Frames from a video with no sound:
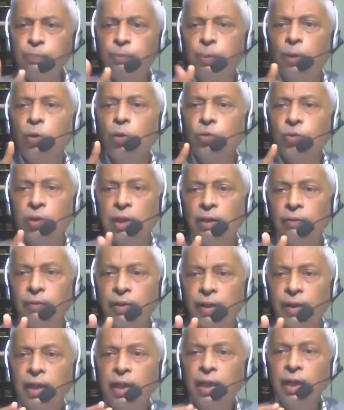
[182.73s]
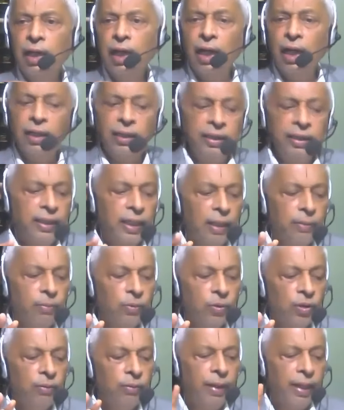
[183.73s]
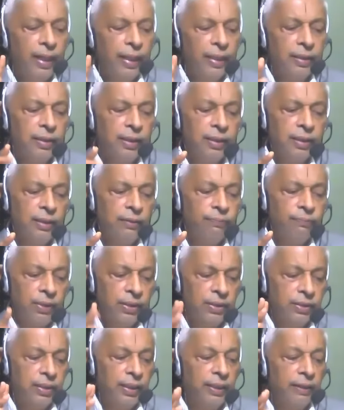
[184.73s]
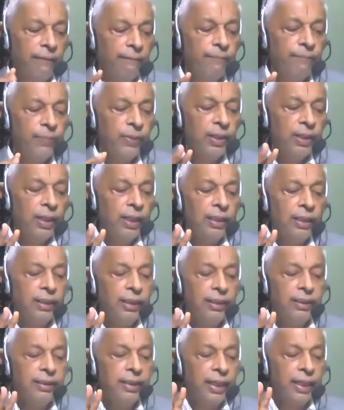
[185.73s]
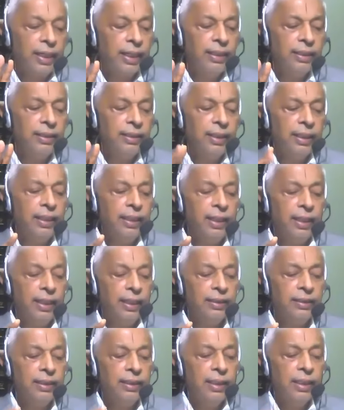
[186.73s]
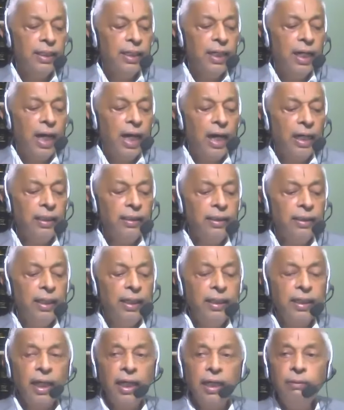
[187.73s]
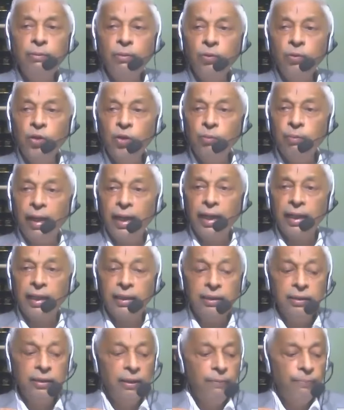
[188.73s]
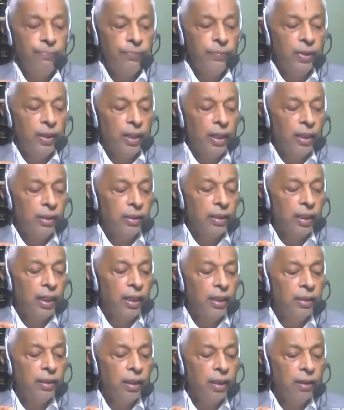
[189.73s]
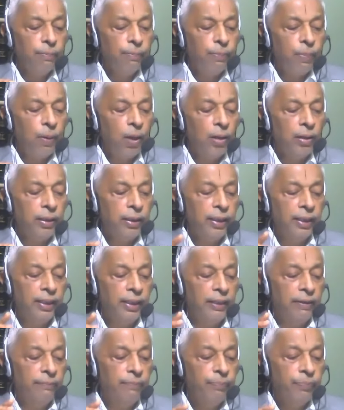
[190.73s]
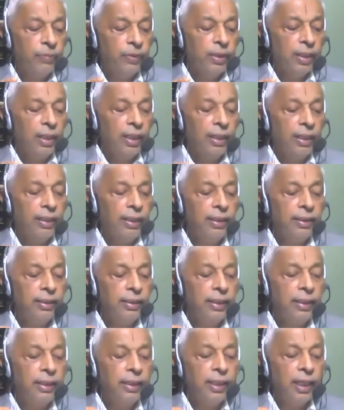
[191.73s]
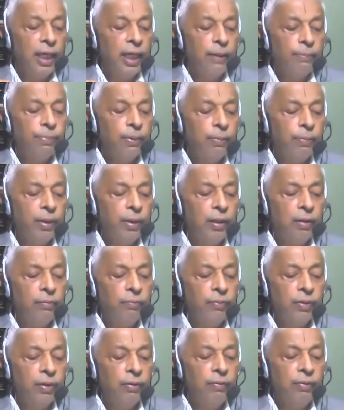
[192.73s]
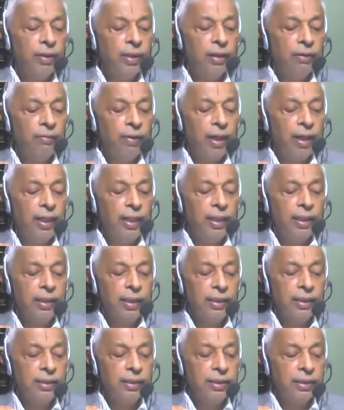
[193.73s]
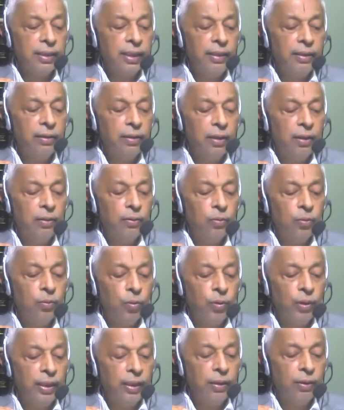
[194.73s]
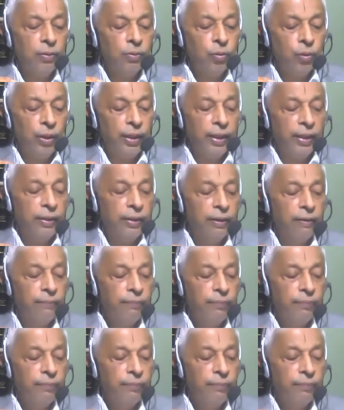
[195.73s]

spouse living at the time of the marriage. That is the first thing. The second thing is, at the time of the marriage, neither party is incapable of giving a valid consent to it